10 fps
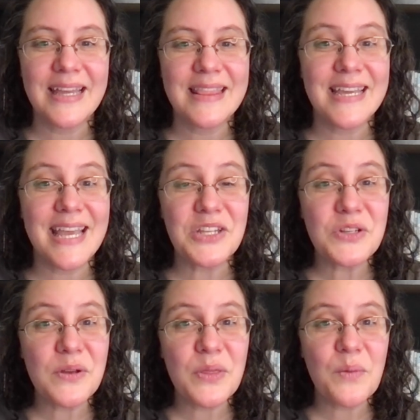The
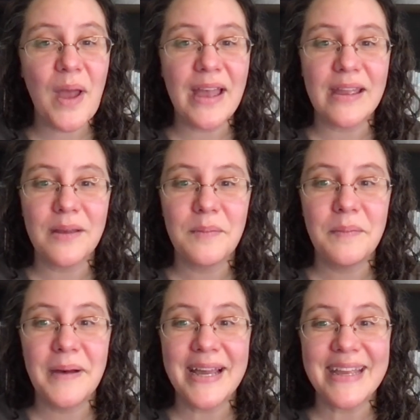Catcher in the Rye
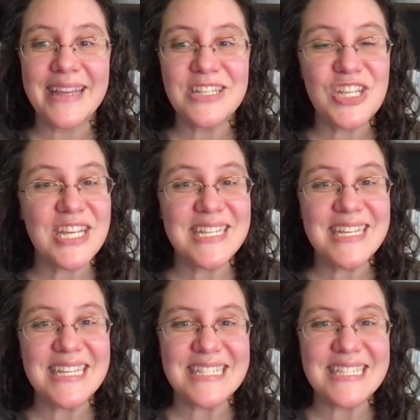by J.D.